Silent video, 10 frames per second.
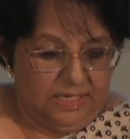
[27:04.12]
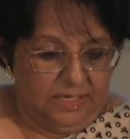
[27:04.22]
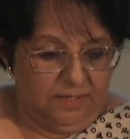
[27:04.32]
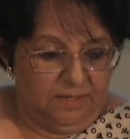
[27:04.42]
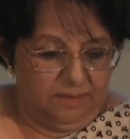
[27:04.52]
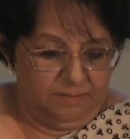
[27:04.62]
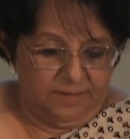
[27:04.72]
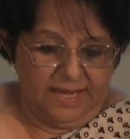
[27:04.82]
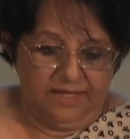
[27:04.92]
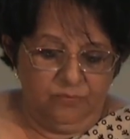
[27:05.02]
Um,
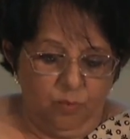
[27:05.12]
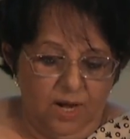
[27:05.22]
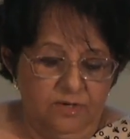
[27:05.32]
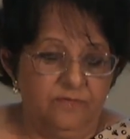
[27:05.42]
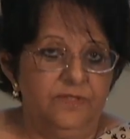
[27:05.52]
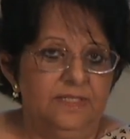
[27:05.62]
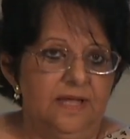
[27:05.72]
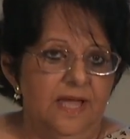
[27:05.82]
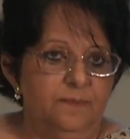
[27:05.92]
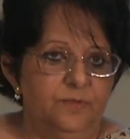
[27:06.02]
and one of the
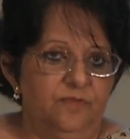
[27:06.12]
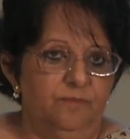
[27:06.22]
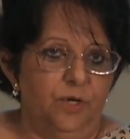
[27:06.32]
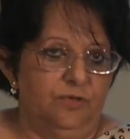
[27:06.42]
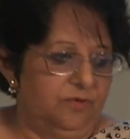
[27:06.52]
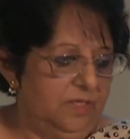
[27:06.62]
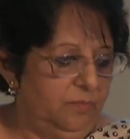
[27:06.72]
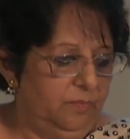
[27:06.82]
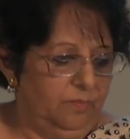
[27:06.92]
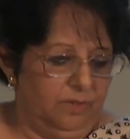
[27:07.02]
types of pottery
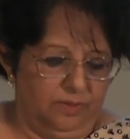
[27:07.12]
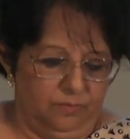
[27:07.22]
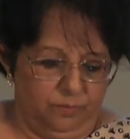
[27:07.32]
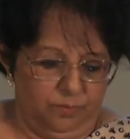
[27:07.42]
uh,